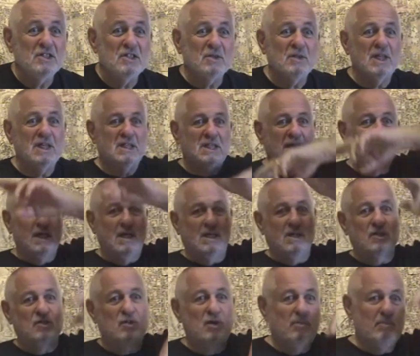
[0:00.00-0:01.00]
So they
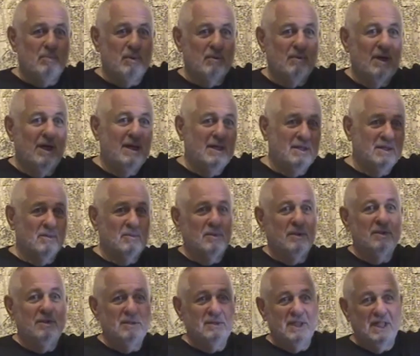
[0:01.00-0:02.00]
take a trip around the
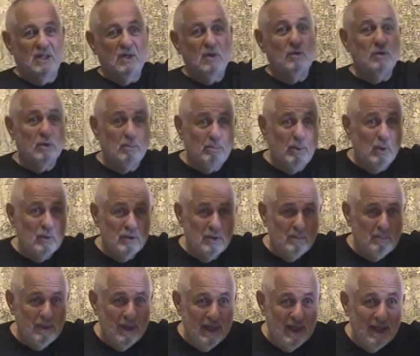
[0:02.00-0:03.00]
world. They go to
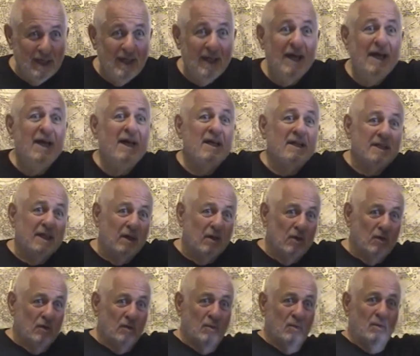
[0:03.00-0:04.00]
Pohnpei. They
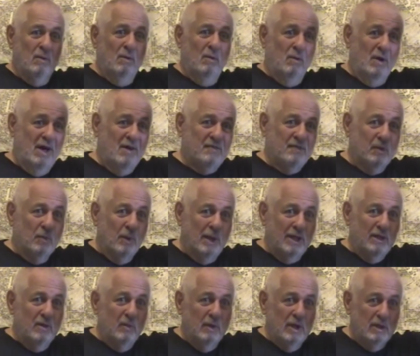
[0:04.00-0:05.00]
go have to
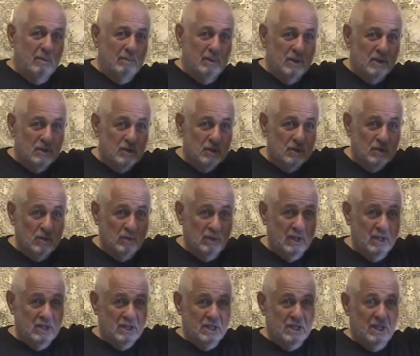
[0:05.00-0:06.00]
wait a week because there's
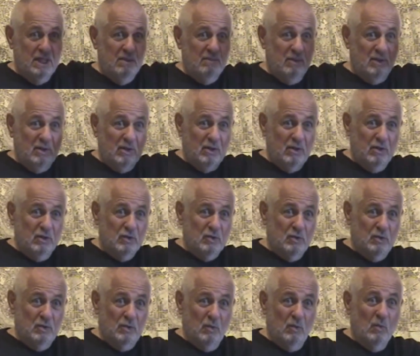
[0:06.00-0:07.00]
only a steamer that
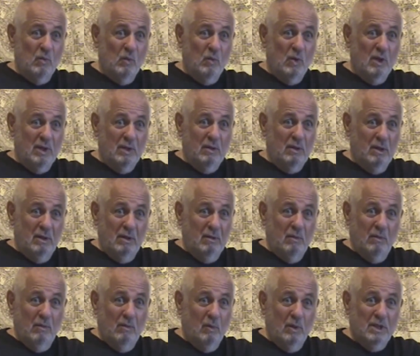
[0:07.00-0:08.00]
goes one
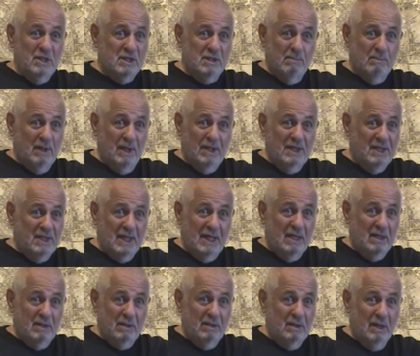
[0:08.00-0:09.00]
once a month
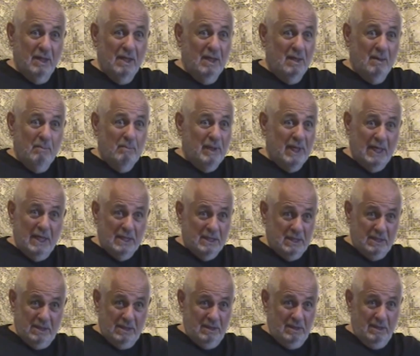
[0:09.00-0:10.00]
down
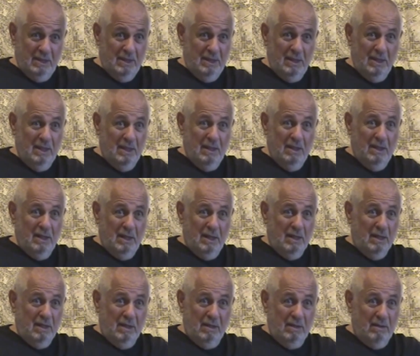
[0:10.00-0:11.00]
past uh,
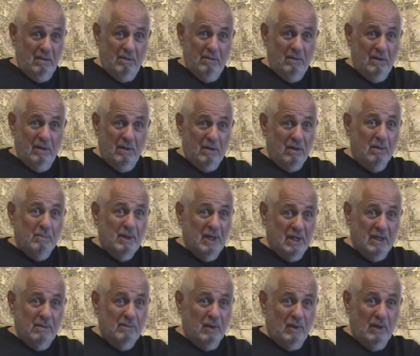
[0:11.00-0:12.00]
uh
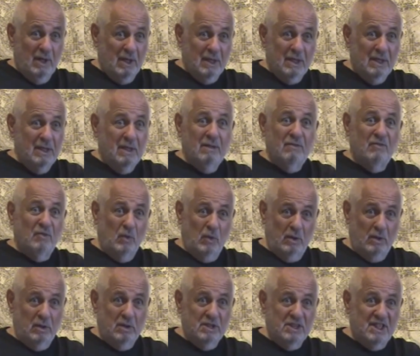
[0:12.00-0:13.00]
Kapingamarangi,
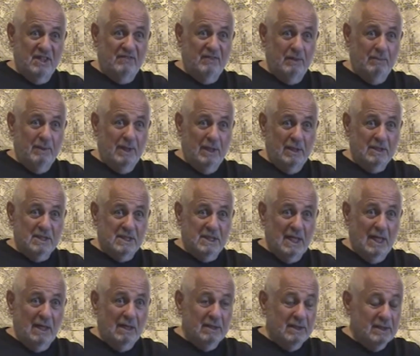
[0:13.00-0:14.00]
470 miles
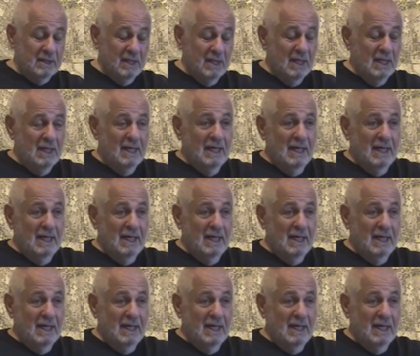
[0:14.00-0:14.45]
south.